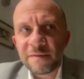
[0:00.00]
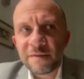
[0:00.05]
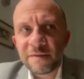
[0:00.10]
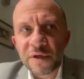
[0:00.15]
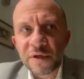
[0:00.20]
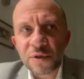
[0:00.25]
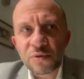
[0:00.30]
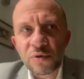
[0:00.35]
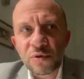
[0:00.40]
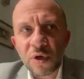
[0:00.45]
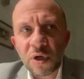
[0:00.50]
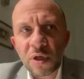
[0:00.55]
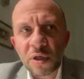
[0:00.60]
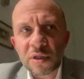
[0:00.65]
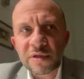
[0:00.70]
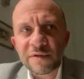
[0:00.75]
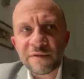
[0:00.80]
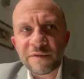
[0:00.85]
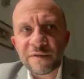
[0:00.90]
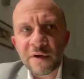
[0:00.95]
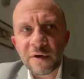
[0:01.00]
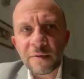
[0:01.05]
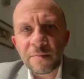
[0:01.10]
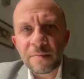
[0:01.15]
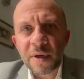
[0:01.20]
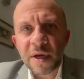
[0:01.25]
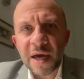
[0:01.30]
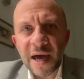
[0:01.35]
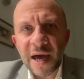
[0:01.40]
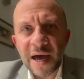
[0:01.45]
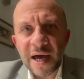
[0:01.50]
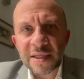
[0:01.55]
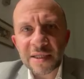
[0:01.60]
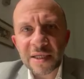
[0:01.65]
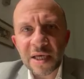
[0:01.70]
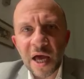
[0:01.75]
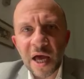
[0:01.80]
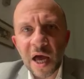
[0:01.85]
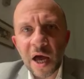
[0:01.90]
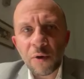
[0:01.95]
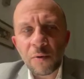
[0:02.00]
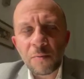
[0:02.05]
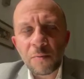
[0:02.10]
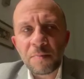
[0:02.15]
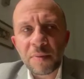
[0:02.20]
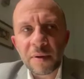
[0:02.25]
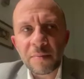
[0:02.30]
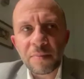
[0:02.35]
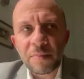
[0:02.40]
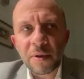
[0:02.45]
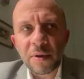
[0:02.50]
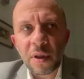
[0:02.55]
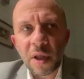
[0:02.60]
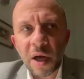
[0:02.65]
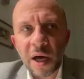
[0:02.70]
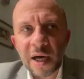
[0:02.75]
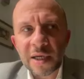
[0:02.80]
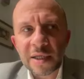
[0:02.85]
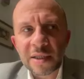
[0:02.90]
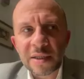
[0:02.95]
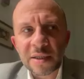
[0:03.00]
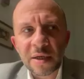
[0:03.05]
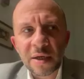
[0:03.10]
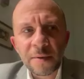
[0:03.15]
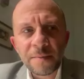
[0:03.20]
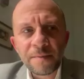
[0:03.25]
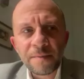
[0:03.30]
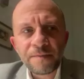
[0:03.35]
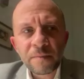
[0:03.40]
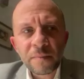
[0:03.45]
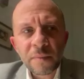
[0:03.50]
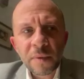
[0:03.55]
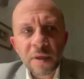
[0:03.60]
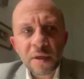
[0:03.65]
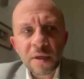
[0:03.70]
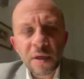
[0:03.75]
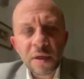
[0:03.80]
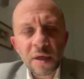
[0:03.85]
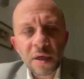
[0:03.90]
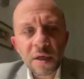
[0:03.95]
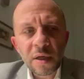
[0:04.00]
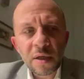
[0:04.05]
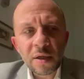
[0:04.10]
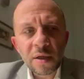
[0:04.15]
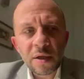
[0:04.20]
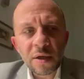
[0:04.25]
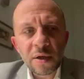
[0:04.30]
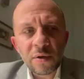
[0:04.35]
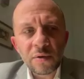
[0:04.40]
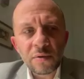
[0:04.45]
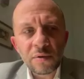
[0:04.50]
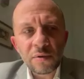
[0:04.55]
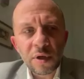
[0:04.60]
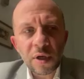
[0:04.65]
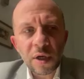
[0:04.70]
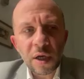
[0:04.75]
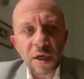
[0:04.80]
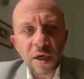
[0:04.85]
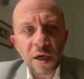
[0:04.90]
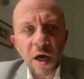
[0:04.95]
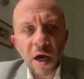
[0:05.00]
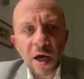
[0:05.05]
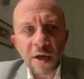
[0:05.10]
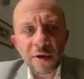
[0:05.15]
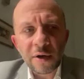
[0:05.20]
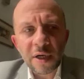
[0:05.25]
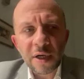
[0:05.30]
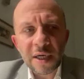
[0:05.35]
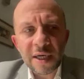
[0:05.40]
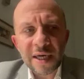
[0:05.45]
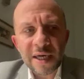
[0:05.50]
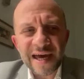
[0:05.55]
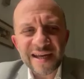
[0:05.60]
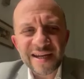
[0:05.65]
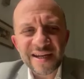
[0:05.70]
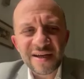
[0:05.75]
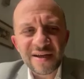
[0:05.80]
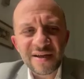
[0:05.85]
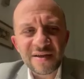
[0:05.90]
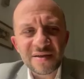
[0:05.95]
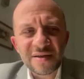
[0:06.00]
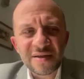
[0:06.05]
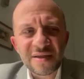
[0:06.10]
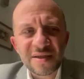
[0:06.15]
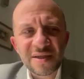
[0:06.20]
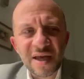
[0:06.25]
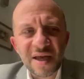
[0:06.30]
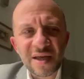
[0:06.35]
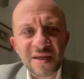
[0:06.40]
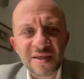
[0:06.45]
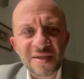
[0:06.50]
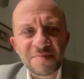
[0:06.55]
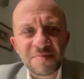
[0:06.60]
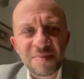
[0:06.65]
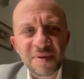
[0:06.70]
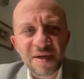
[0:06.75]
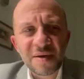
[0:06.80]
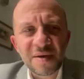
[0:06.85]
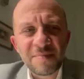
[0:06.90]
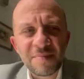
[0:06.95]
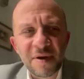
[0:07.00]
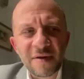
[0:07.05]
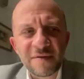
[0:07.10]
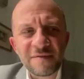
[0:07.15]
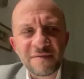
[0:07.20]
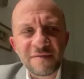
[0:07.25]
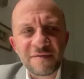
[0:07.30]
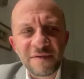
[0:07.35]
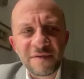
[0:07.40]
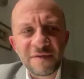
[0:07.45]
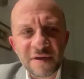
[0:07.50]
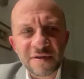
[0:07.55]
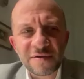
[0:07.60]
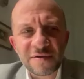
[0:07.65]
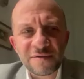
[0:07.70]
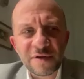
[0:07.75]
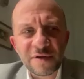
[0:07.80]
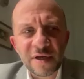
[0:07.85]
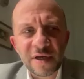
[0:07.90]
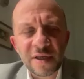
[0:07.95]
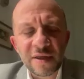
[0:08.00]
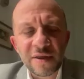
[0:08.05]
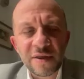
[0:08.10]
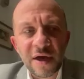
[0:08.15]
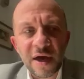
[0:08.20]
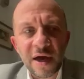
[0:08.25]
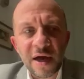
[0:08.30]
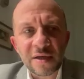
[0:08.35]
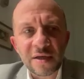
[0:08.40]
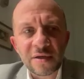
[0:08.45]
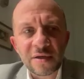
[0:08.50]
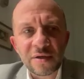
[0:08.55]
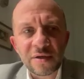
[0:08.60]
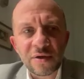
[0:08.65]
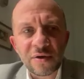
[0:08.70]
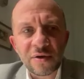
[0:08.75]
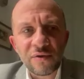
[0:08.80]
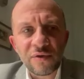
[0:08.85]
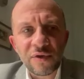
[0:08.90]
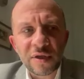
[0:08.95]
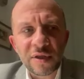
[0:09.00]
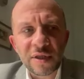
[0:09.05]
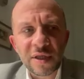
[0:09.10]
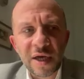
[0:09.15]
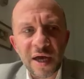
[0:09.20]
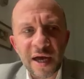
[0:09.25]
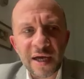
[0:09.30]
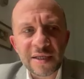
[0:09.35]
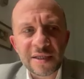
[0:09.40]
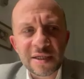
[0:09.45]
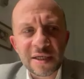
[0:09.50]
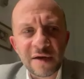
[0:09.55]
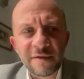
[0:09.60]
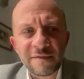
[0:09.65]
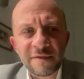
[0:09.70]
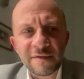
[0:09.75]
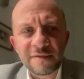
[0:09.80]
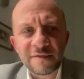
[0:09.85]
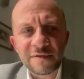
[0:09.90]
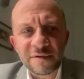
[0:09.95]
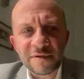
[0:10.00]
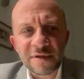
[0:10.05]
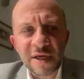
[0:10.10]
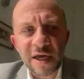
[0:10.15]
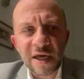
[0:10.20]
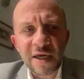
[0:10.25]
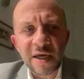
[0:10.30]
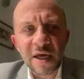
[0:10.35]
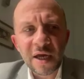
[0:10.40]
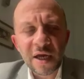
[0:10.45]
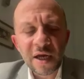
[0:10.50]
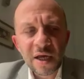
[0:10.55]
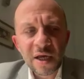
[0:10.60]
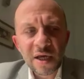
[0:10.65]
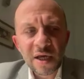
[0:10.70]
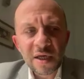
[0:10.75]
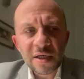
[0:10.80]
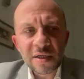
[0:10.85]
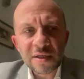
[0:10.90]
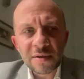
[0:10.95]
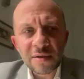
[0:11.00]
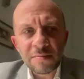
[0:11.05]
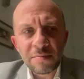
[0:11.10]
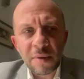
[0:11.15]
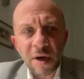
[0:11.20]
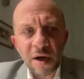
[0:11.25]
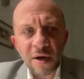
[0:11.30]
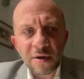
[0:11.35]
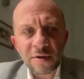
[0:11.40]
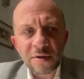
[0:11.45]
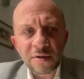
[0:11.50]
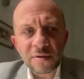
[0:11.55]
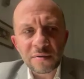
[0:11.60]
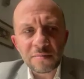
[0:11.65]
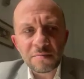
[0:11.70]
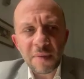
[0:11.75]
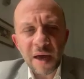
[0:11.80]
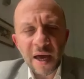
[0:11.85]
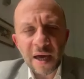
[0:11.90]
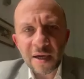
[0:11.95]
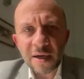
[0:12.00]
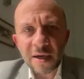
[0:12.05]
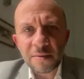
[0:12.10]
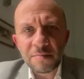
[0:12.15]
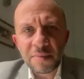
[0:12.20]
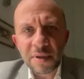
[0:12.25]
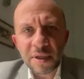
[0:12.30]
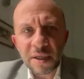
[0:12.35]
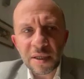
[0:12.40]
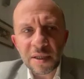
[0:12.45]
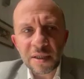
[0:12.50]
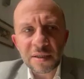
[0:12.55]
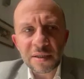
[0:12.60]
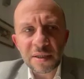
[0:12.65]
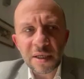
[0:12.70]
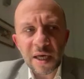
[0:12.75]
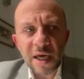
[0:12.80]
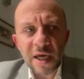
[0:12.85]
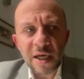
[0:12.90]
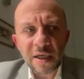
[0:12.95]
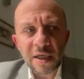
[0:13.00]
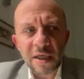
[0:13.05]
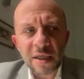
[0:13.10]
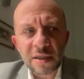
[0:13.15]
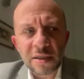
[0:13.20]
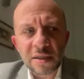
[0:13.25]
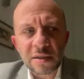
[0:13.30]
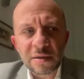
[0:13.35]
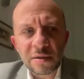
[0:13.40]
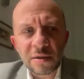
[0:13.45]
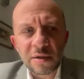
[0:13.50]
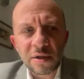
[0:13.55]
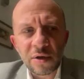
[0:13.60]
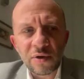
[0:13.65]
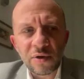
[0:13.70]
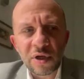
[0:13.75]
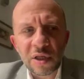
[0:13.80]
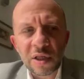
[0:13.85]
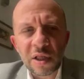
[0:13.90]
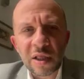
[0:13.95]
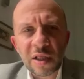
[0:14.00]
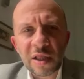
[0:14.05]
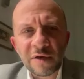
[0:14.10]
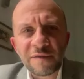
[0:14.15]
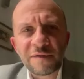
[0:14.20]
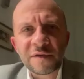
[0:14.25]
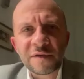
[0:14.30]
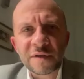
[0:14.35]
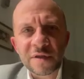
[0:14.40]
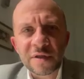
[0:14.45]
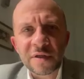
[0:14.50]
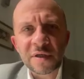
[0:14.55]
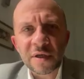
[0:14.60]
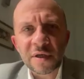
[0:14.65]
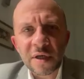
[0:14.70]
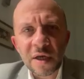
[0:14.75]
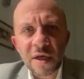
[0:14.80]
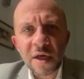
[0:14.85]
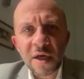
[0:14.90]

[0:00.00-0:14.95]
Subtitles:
visuals from Gaza, how people light Hanukkah candles and speak about victory, that the IDF of today is the modern Maccabees, and it lifts